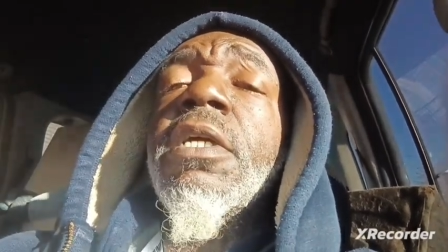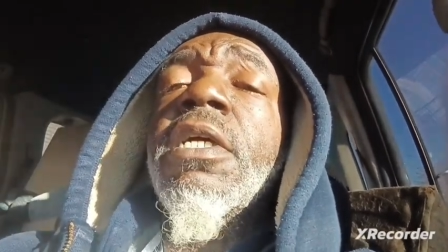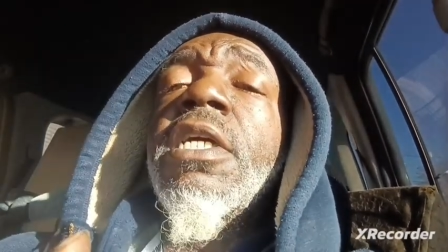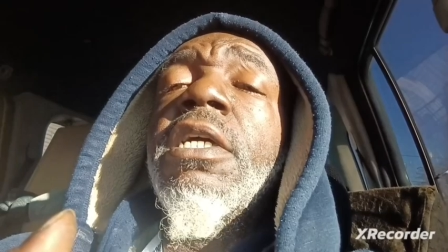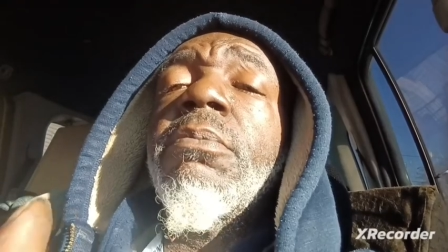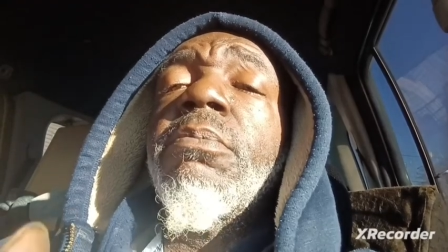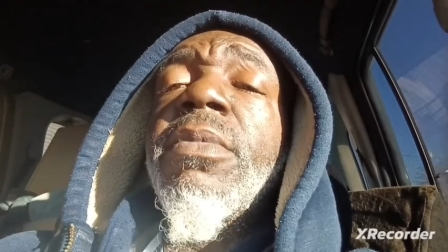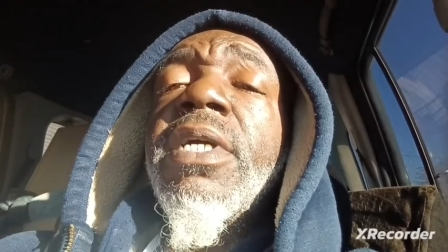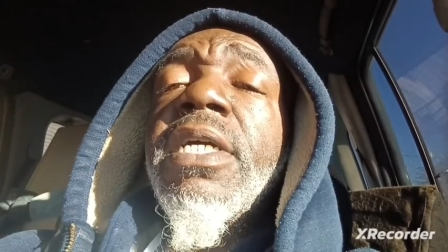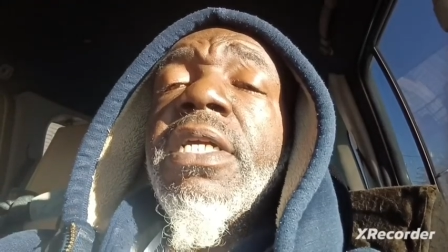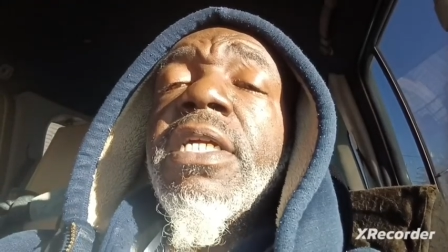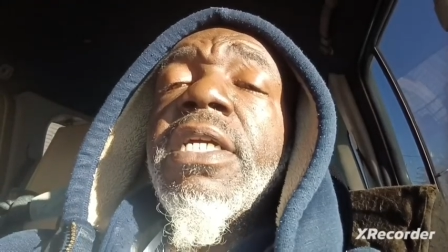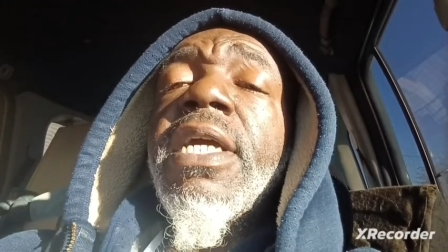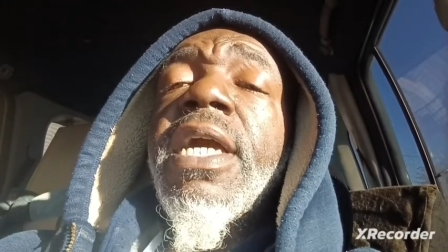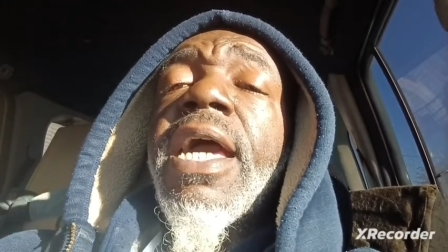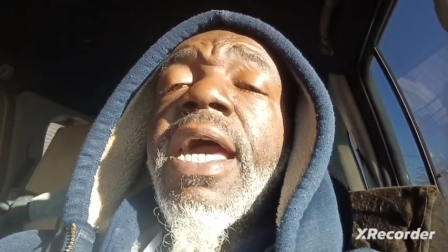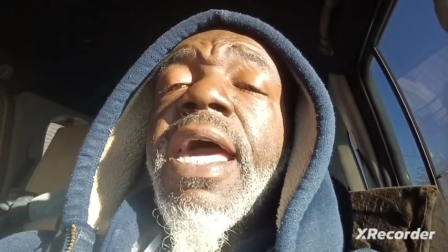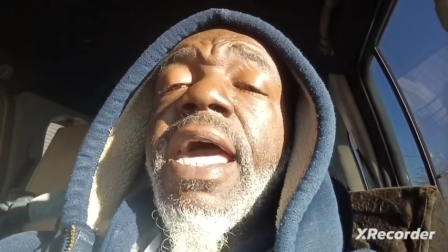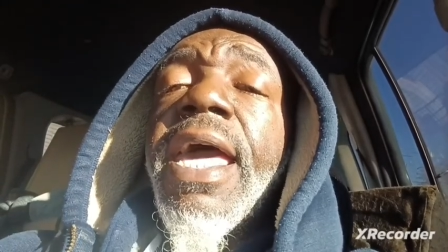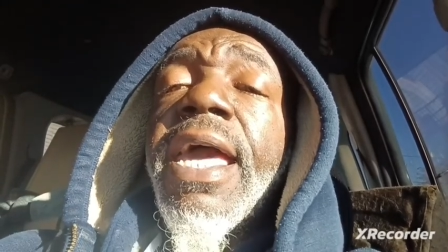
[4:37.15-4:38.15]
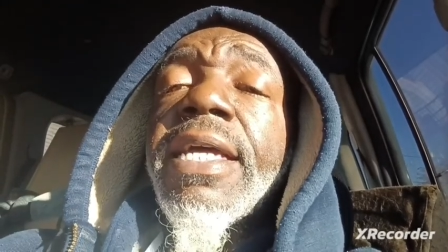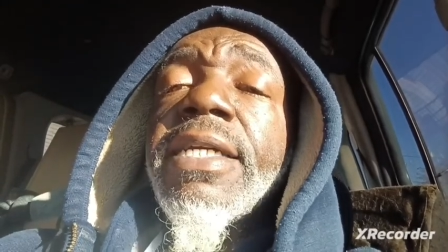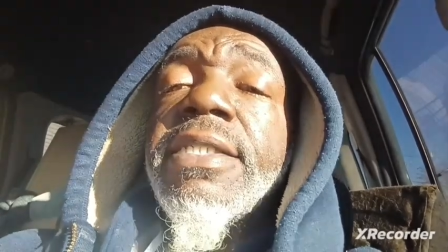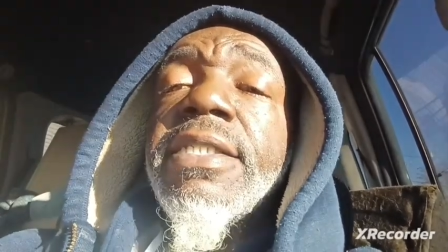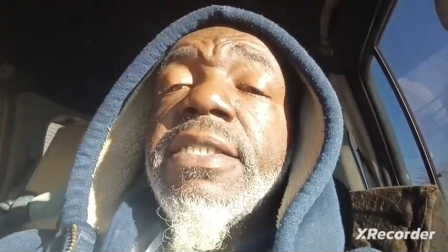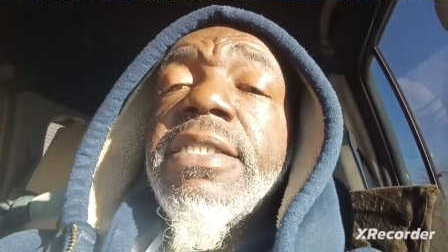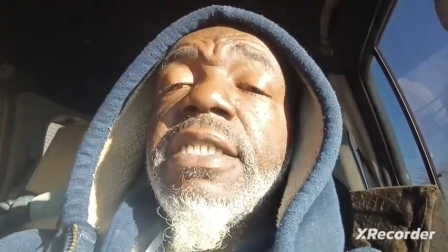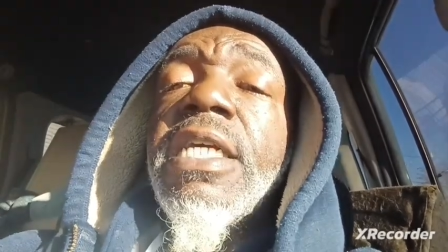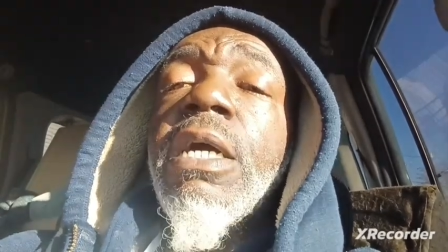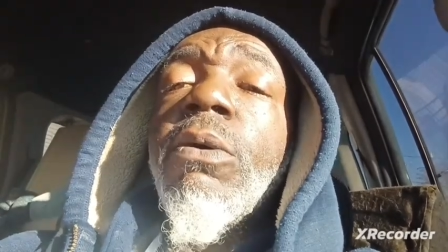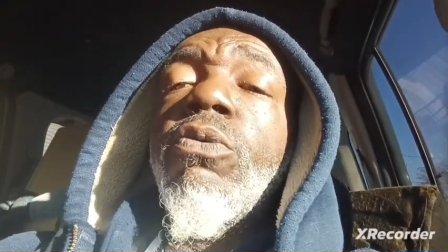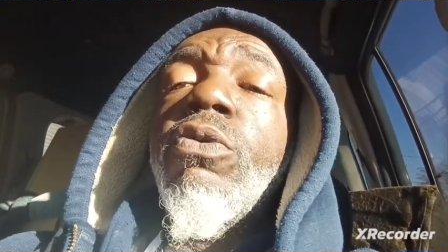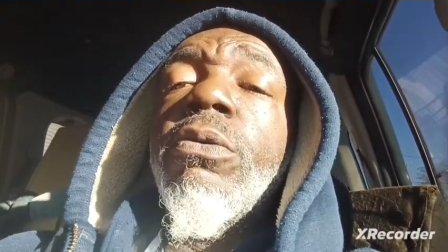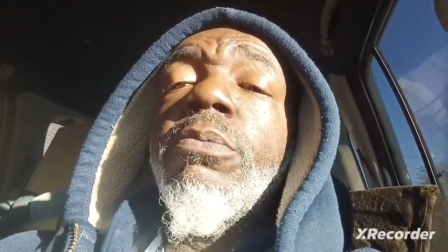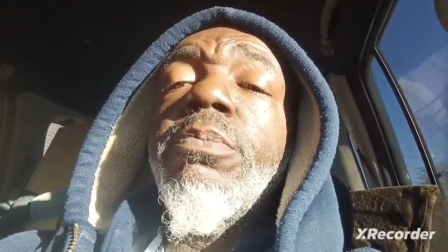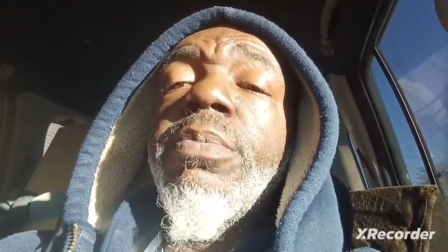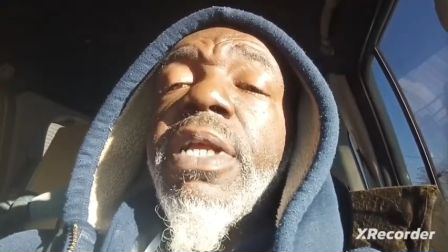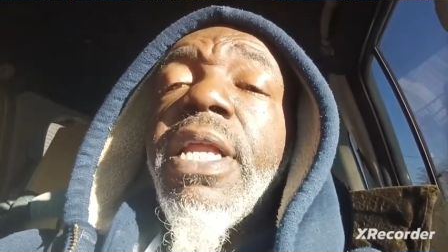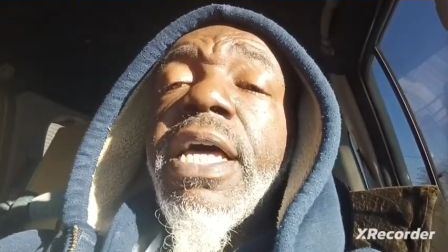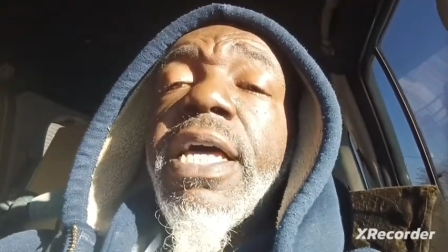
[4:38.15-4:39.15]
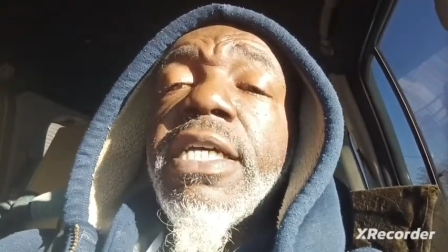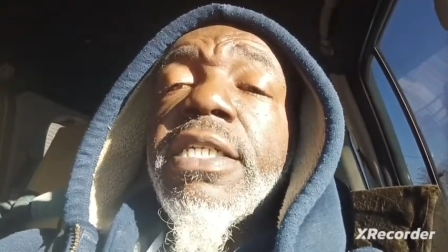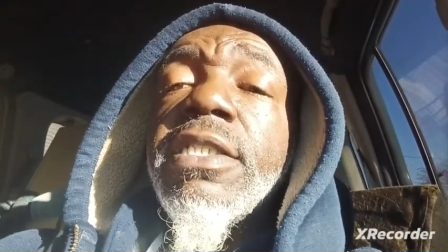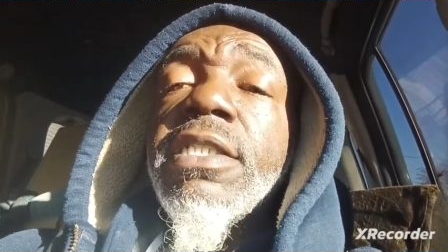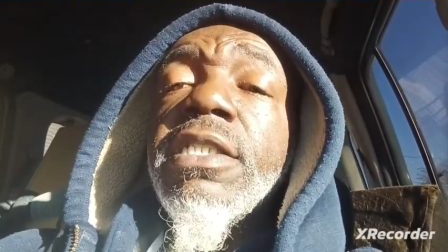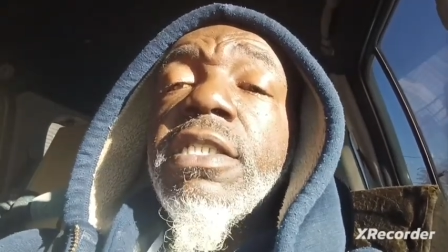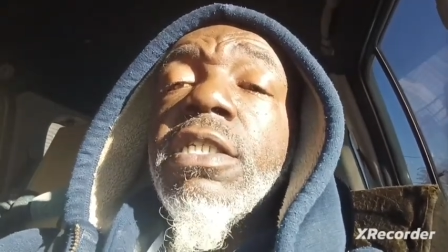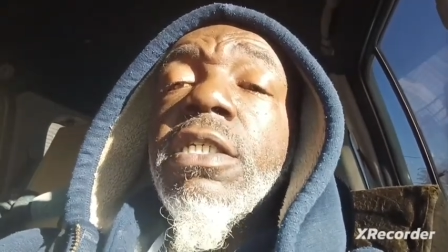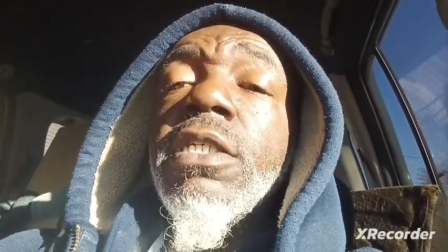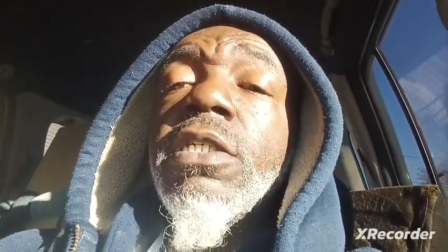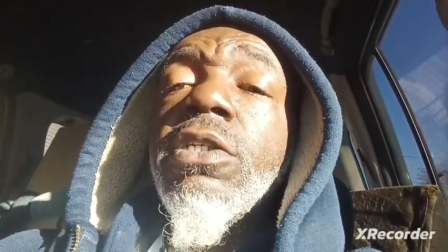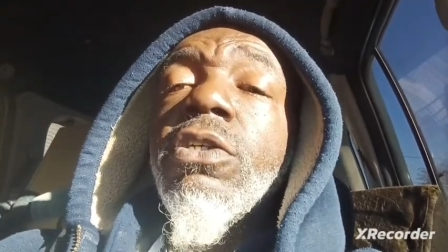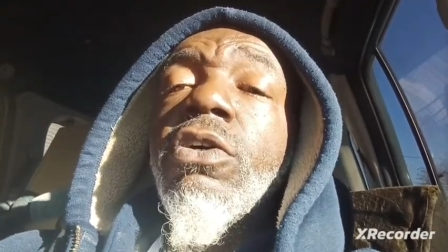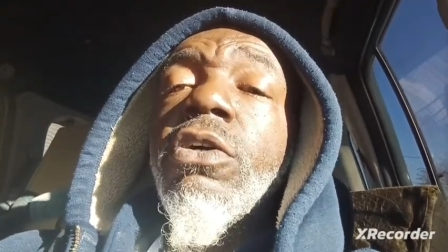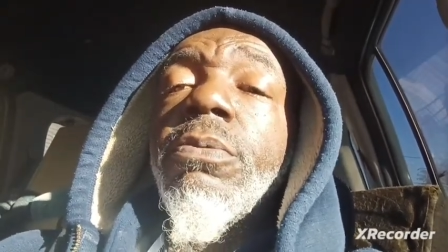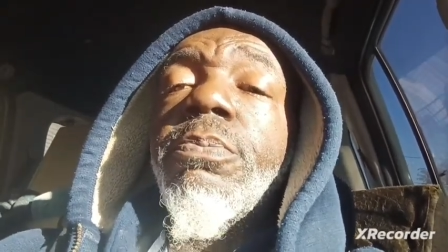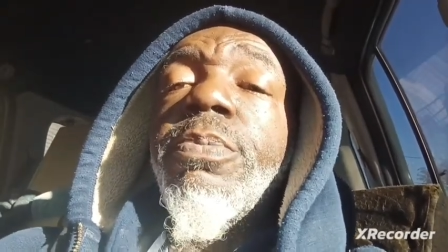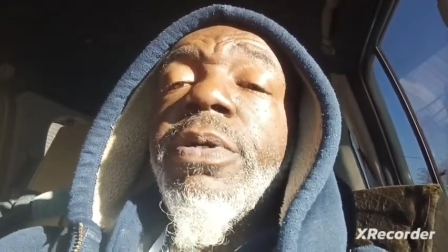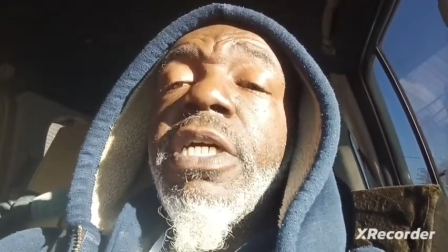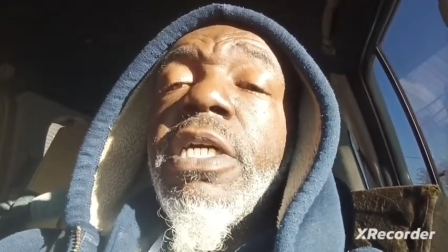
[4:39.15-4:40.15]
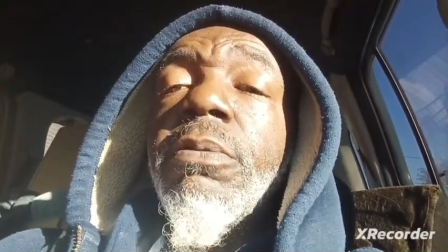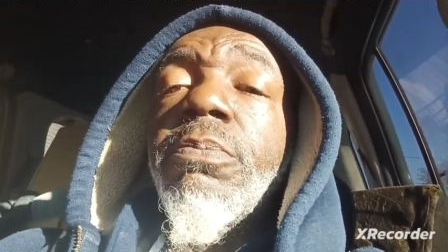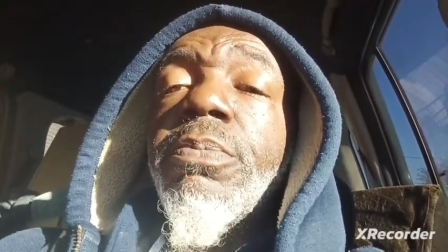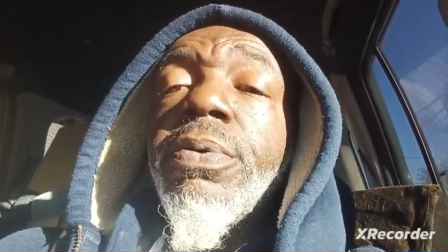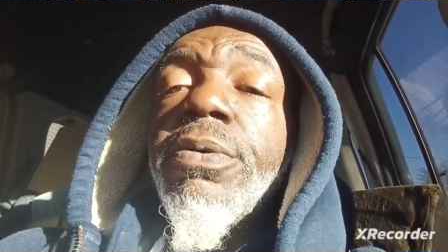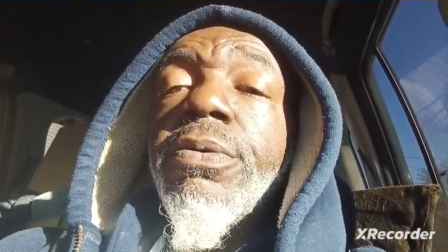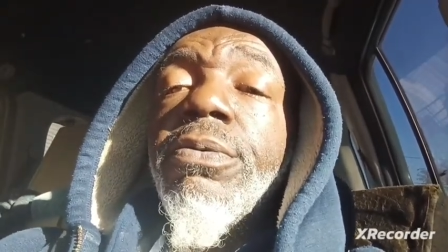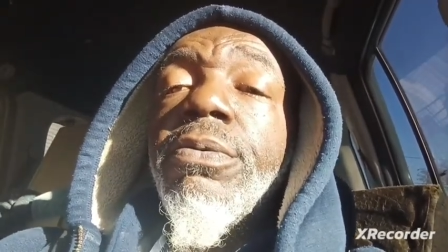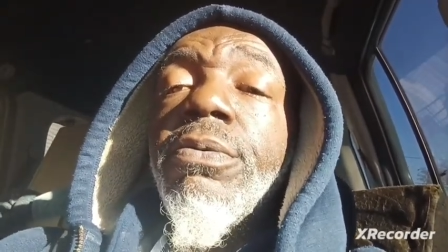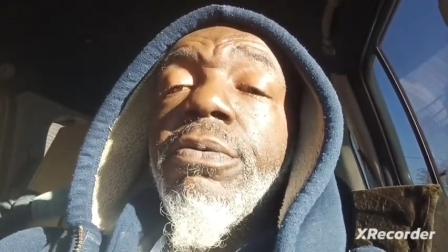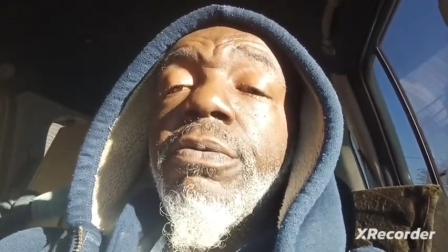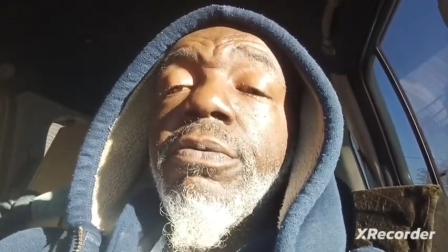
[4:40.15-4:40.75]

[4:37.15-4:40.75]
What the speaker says: committing acts that will bless your people.